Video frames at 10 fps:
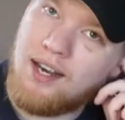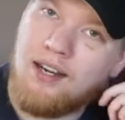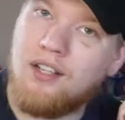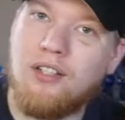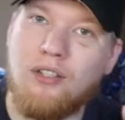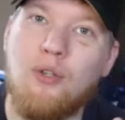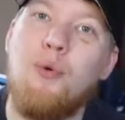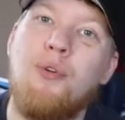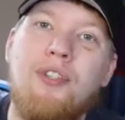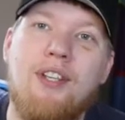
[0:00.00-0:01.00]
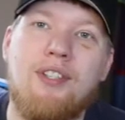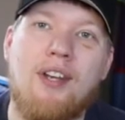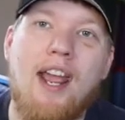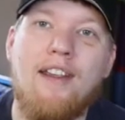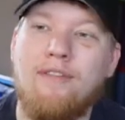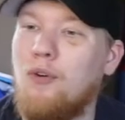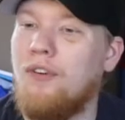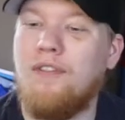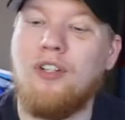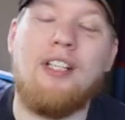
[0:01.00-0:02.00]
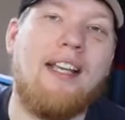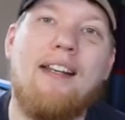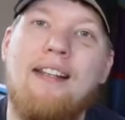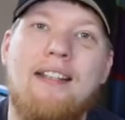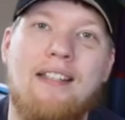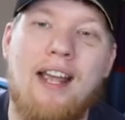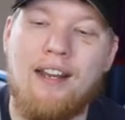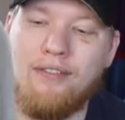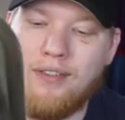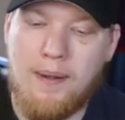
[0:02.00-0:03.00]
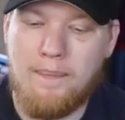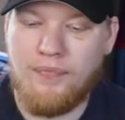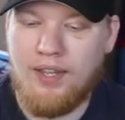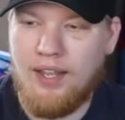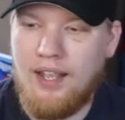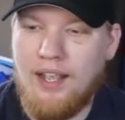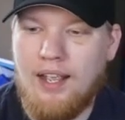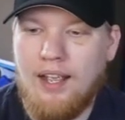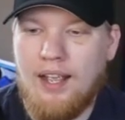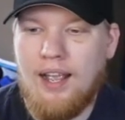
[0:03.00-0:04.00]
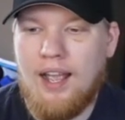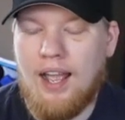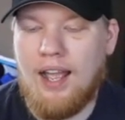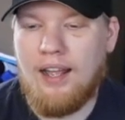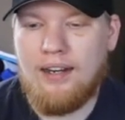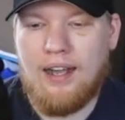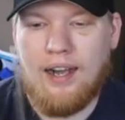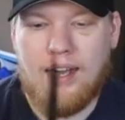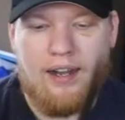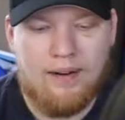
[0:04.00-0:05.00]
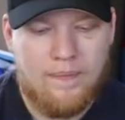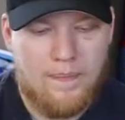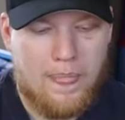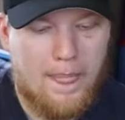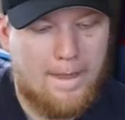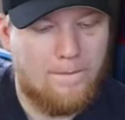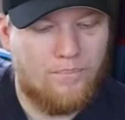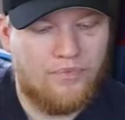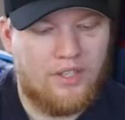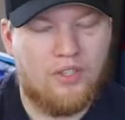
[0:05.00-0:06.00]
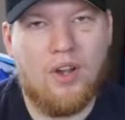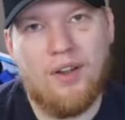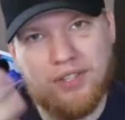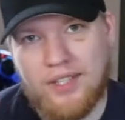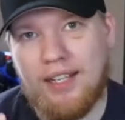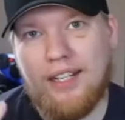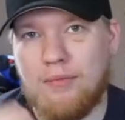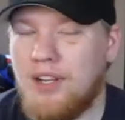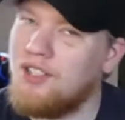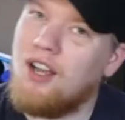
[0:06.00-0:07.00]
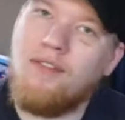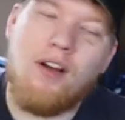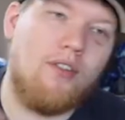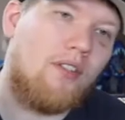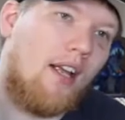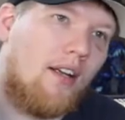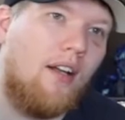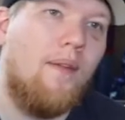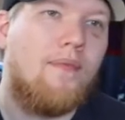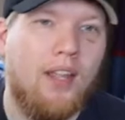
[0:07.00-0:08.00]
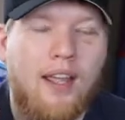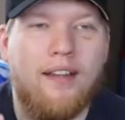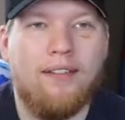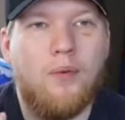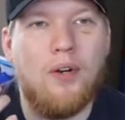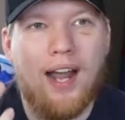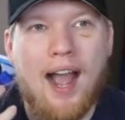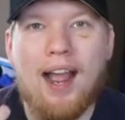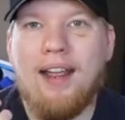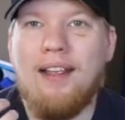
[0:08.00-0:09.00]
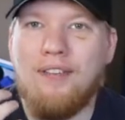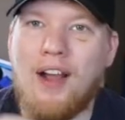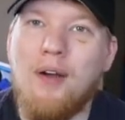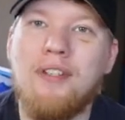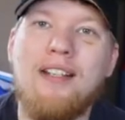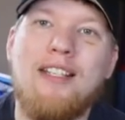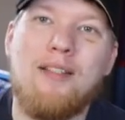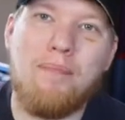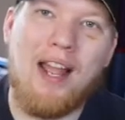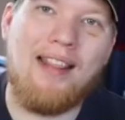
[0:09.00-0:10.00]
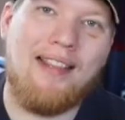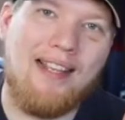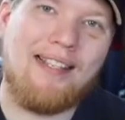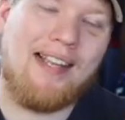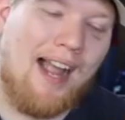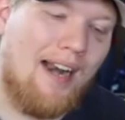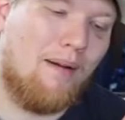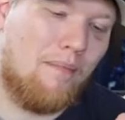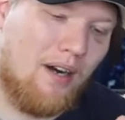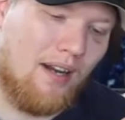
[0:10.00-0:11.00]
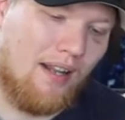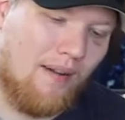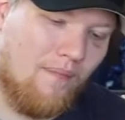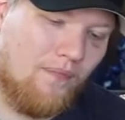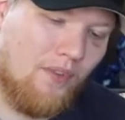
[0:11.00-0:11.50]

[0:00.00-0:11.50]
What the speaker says: that he doesn't lose his knife or forget his knife. And so I was thinking to myself, I was like, if I was gonna spend this kind of money,